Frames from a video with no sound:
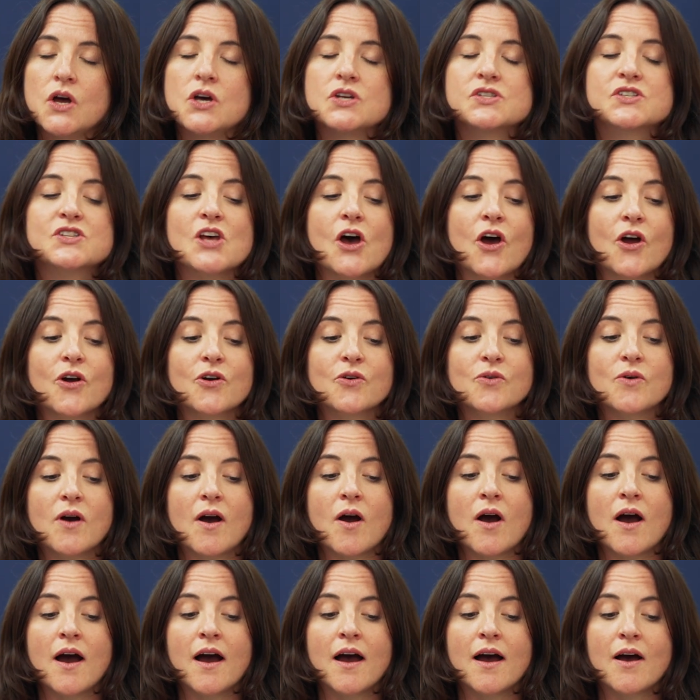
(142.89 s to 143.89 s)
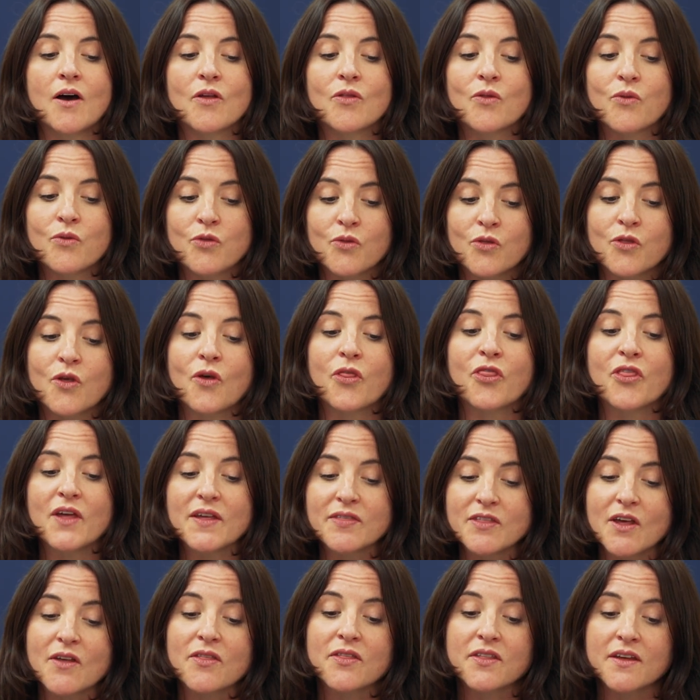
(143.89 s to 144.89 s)
So the
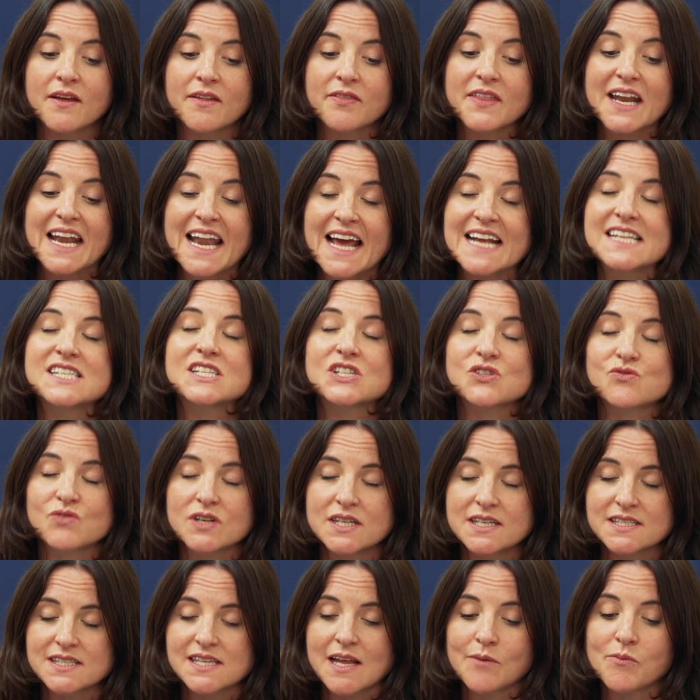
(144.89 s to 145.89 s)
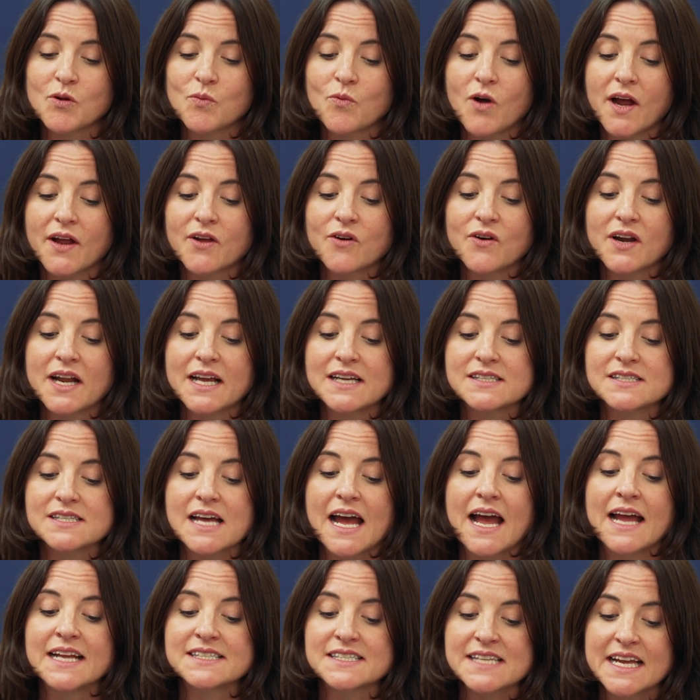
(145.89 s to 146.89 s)
thing that the latest release they've been working on is
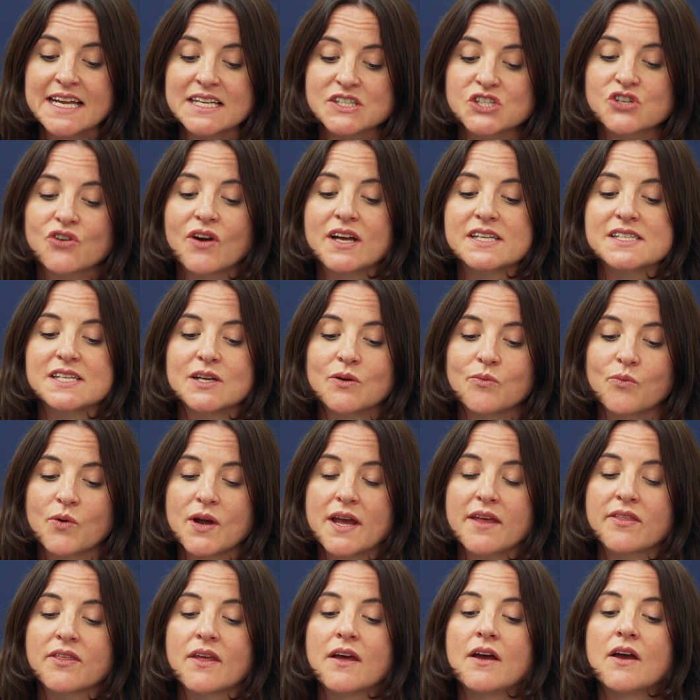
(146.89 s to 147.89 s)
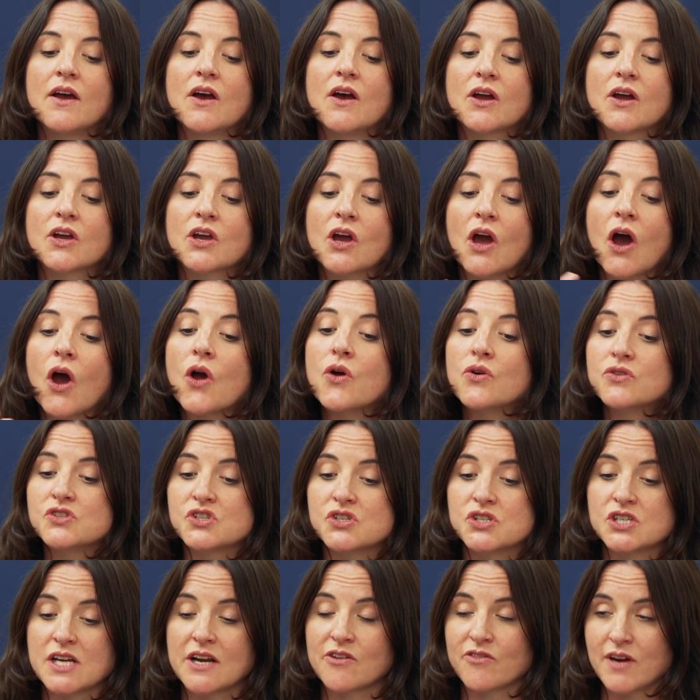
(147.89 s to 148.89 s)
integrating with code
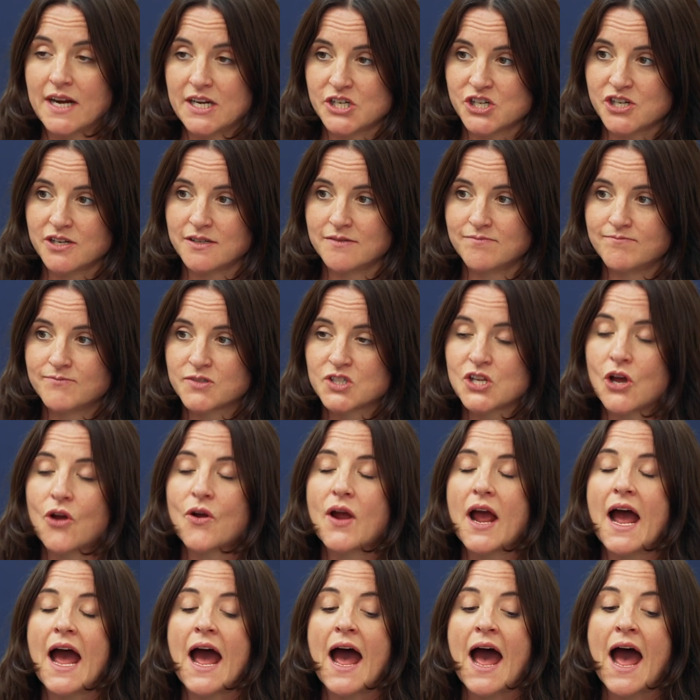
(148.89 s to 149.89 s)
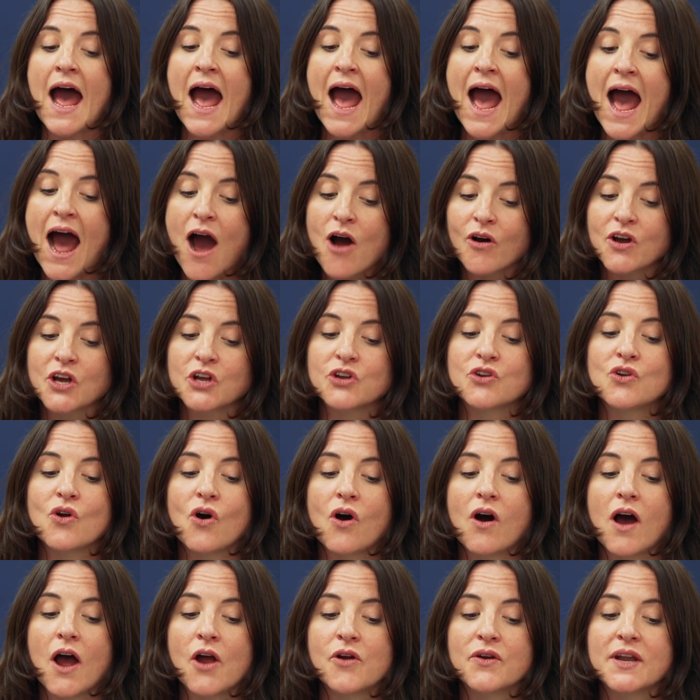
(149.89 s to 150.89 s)
generation. So how can
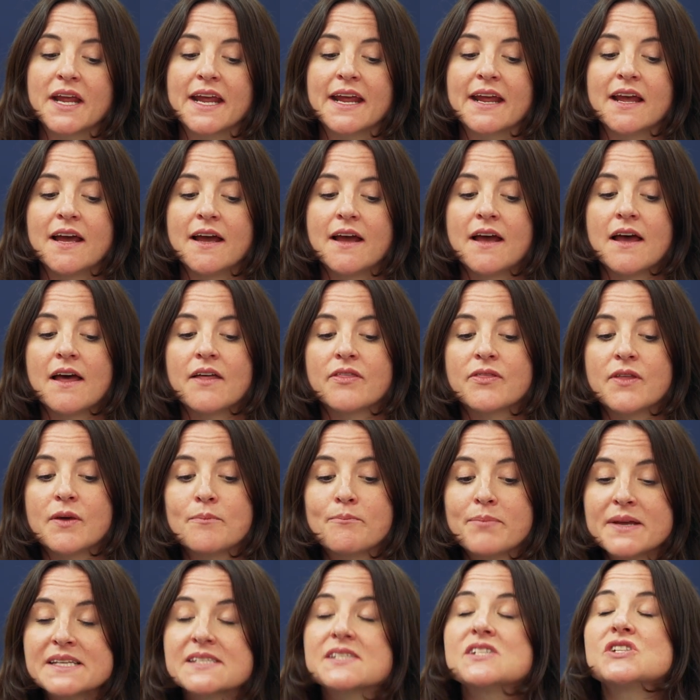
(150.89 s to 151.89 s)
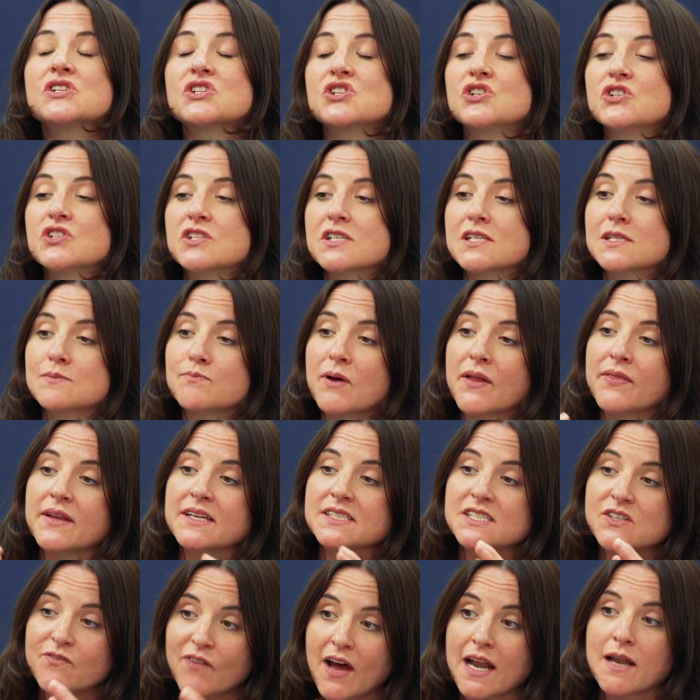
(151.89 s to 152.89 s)
not only the business users, but the
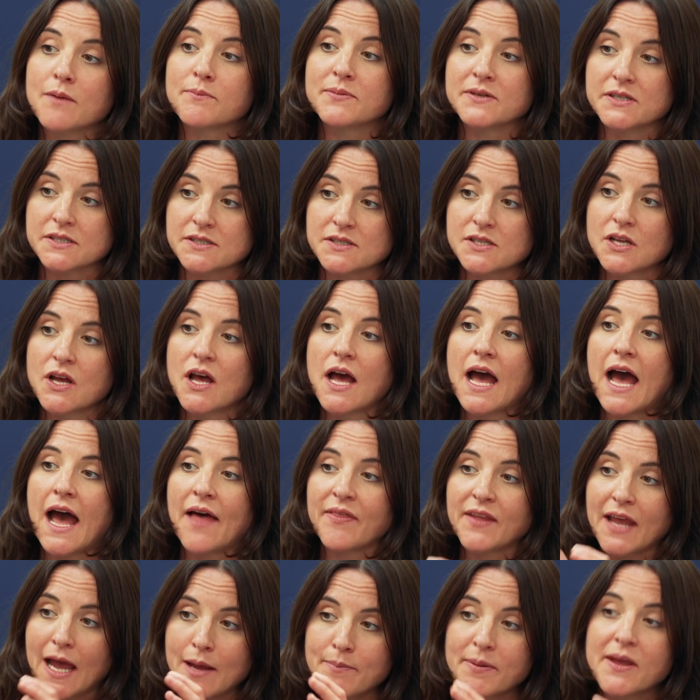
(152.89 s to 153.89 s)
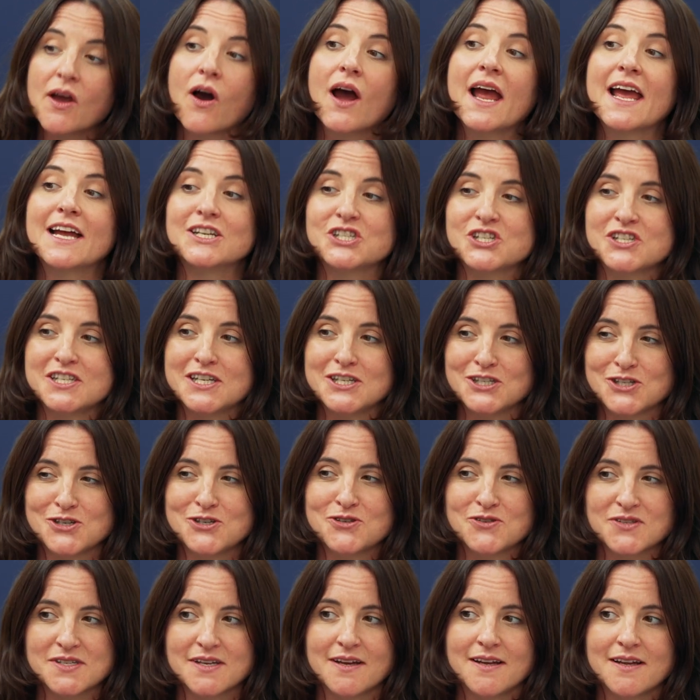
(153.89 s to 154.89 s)
developers and the API engineers
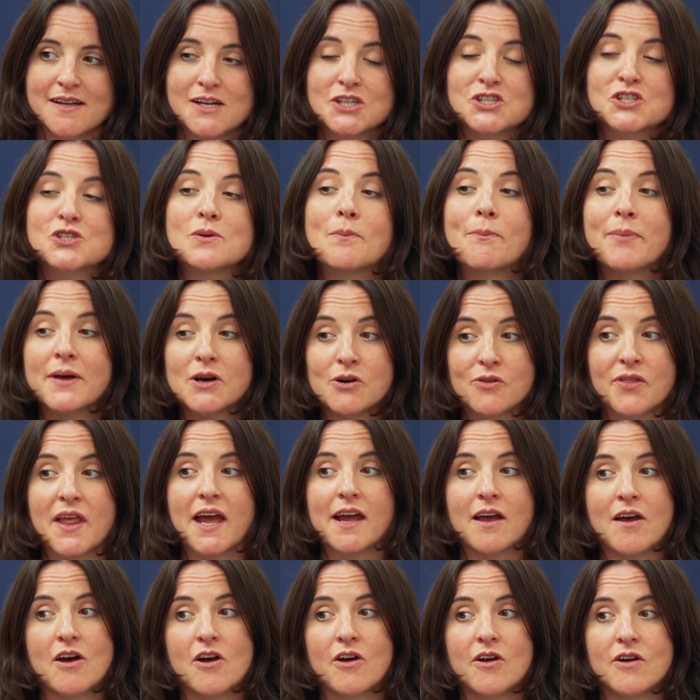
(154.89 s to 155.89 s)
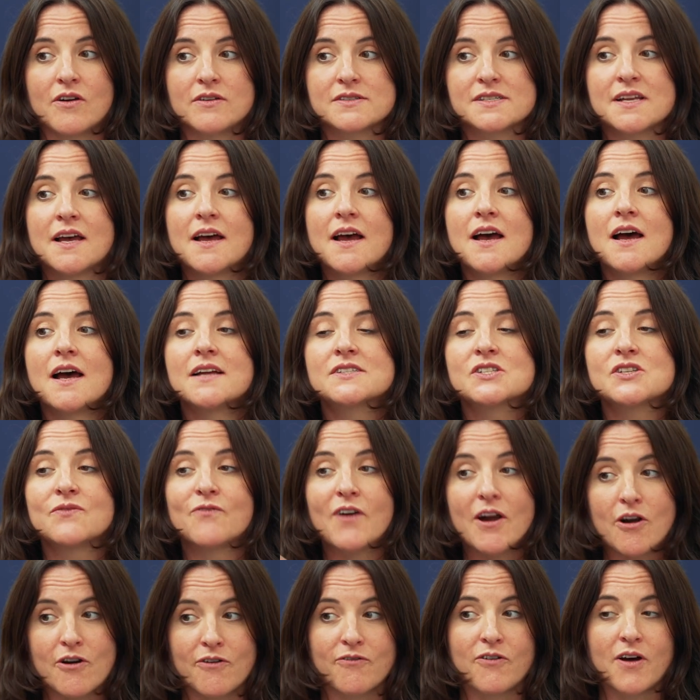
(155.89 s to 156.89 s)
use it to build their code, to
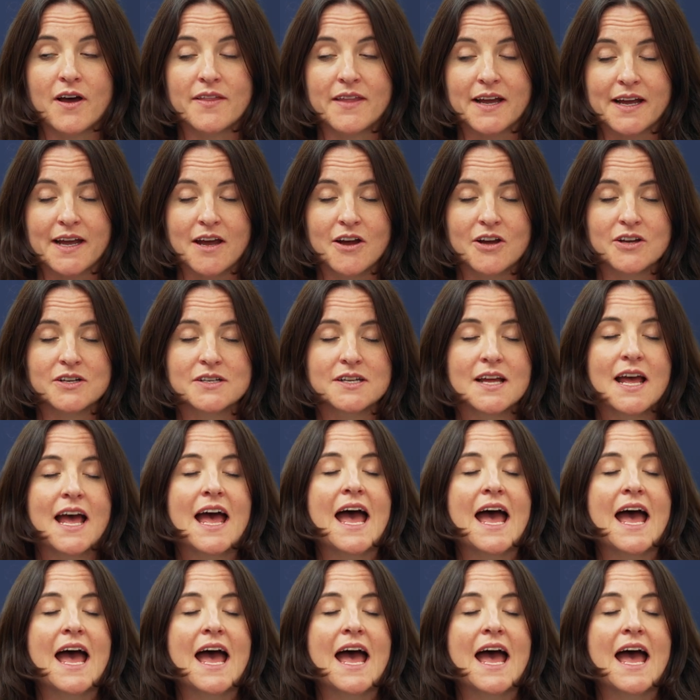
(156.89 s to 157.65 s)
verify their code.